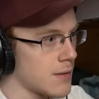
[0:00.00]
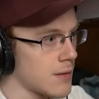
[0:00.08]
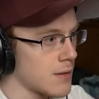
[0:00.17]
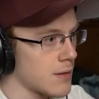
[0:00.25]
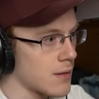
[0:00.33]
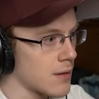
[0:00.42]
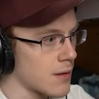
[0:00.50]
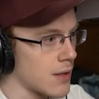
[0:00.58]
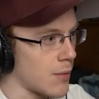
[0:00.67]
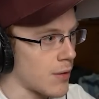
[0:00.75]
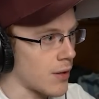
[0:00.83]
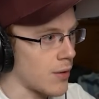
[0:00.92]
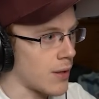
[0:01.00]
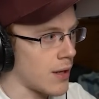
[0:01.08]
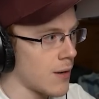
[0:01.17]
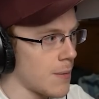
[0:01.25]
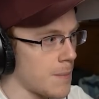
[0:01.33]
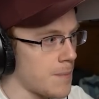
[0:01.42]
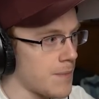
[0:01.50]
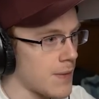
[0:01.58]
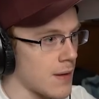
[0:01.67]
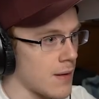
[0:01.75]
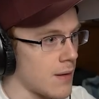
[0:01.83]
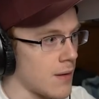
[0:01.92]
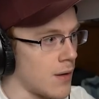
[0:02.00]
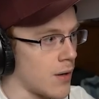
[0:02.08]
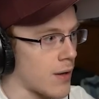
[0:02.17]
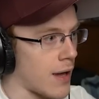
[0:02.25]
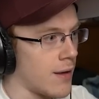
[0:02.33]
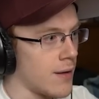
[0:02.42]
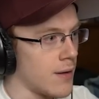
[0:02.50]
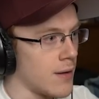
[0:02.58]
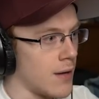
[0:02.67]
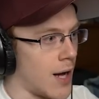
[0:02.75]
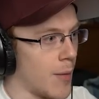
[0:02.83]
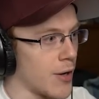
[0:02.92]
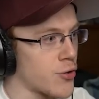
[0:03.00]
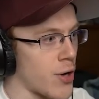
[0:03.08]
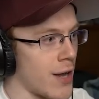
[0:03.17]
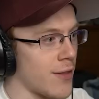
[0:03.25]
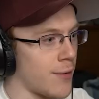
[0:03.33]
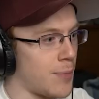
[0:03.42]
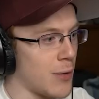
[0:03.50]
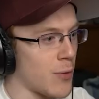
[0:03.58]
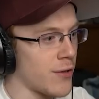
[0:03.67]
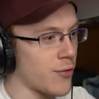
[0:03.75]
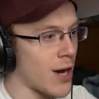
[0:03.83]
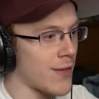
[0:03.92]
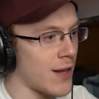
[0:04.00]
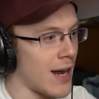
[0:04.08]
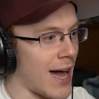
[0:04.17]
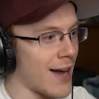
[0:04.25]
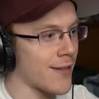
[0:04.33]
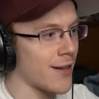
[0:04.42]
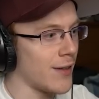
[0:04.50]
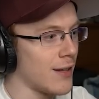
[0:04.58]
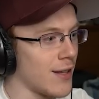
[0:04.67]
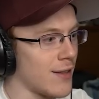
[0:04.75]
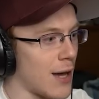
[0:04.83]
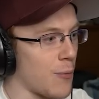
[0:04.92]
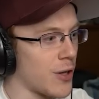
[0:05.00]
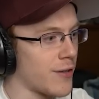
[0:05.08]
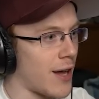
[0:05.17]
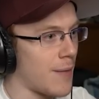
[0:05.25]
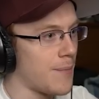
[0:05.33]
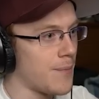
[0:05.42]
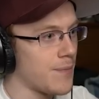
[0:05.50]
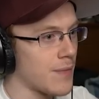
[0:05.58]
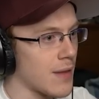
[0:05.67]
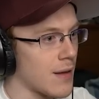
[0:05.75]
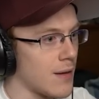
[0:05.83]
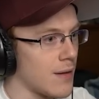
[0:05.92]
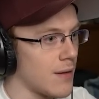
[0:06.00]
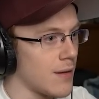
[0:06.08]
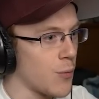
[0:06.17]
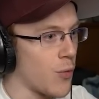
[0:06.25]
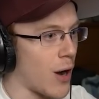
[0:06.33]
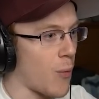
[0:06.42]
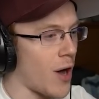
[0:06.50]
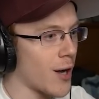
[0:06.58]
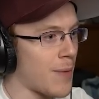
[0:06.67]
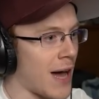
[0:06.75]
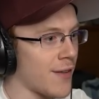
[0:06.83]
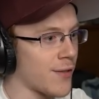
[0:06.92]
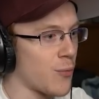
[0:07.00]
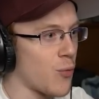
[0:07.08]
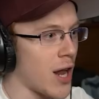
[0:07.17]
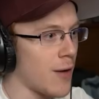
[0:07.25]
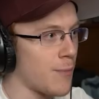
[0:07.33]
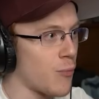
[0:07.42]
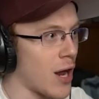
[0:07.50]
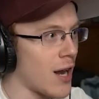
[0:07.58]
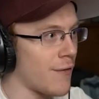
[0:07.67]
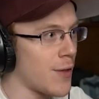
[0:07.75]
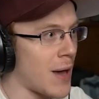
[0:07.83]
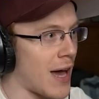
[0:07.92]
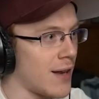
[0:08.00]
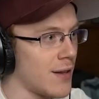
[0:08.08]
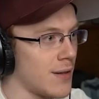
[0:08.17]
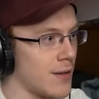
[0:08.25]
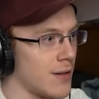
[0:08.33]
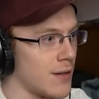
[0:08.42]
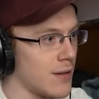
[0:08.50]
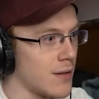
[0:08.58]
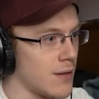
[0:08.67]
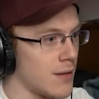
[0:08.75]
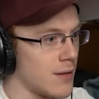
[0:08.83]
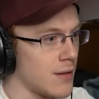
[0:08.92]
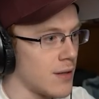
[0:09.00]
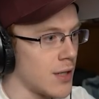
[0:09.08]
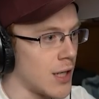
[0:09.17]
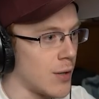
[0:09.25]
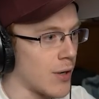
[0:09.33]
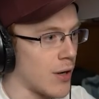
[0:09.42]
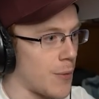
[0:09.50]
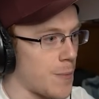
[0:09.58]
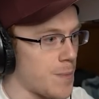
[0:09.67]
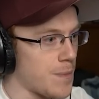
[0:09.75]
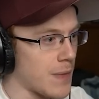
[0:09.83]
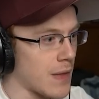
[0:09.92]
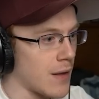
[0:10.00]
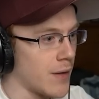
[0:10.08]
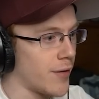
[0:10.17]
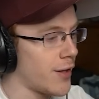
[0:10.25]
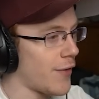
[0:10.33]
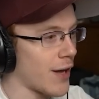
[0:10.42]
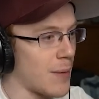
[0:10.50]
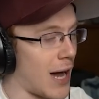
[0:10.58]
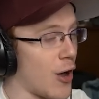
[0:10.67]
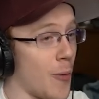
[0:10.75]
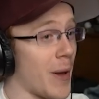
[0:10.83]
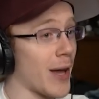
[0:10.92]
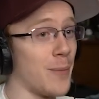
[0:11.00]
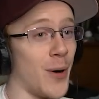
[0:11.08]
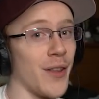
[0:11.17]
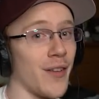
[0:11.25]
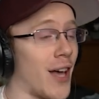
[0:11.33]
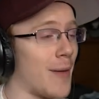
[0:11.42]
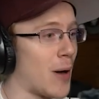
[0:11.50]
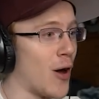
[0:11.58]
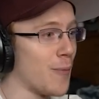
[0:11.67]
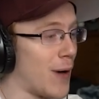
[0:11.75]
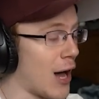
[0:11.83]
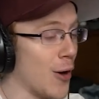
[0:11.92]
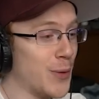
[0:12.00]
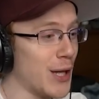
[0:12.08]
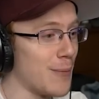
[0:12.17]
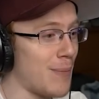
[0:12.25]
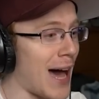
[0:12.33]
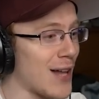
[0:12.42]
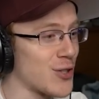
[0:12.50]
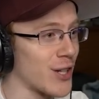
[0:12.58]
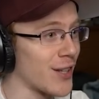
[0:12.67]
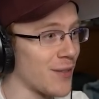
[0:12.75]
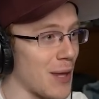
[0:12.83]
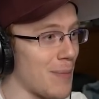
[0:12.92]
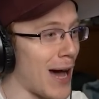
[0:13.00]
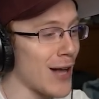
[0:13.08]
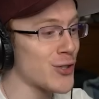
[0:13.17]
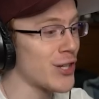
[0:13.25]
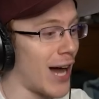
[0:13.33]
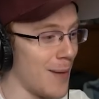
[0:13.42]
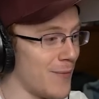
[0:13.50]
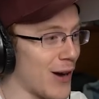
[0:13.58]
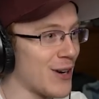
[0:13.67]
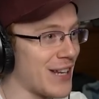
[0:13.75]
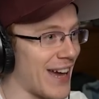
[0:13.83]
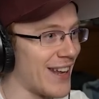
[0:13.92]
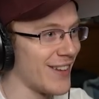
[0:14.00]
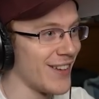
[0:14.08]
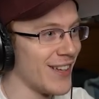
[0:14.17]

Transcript: We're going to go here. Okay. I'm going to try the speedrun strat that I accidentally did that one time, where I walk past him right off the bat. Here we go. Let's see if I can... I hope I can pull this off. I hope they didn't patch it, because if they patched it, I'm very dead.